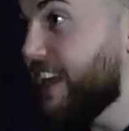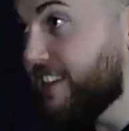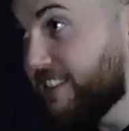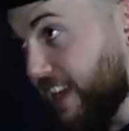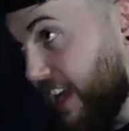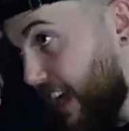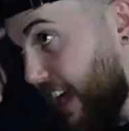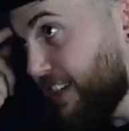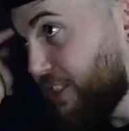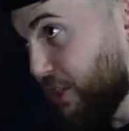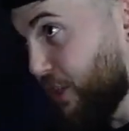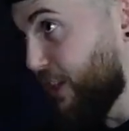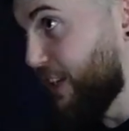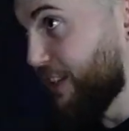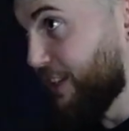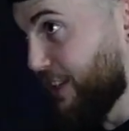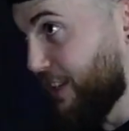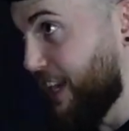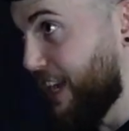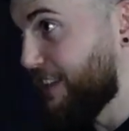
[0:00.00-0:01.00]
for eight seconds. That
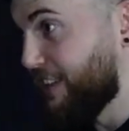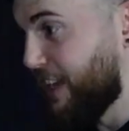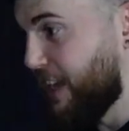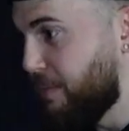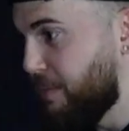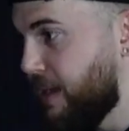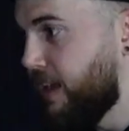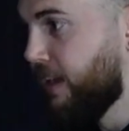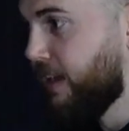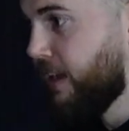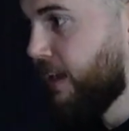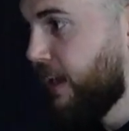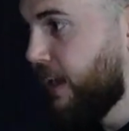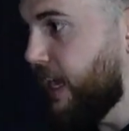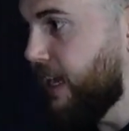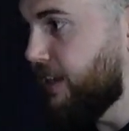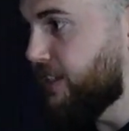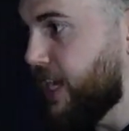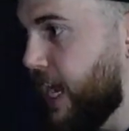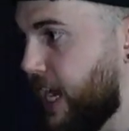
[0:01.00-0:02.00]
actually ingrained in
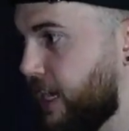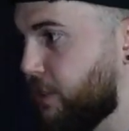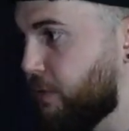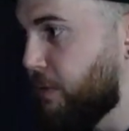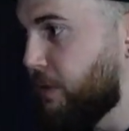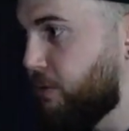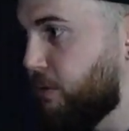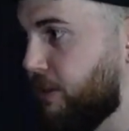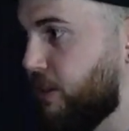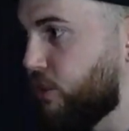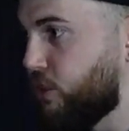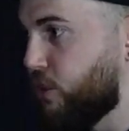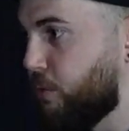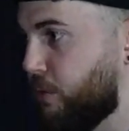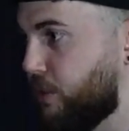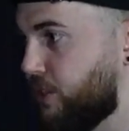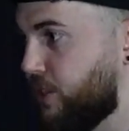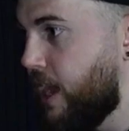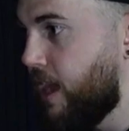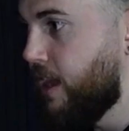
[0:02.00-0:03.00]
me. Eight seconds
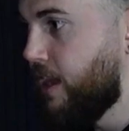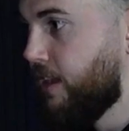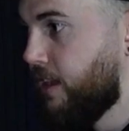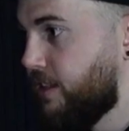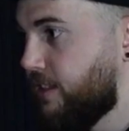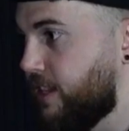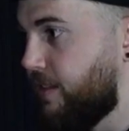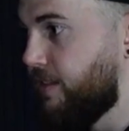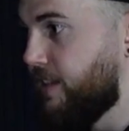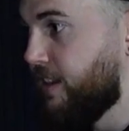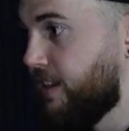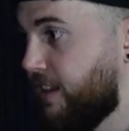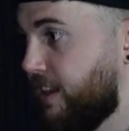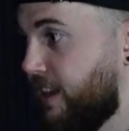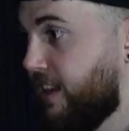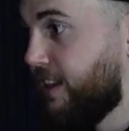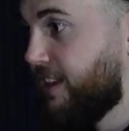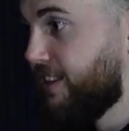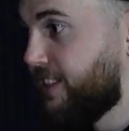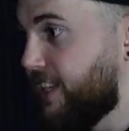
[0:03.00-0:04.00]
between your super set,
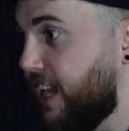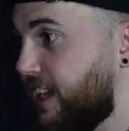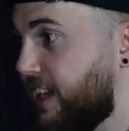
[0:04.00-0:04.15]
seven,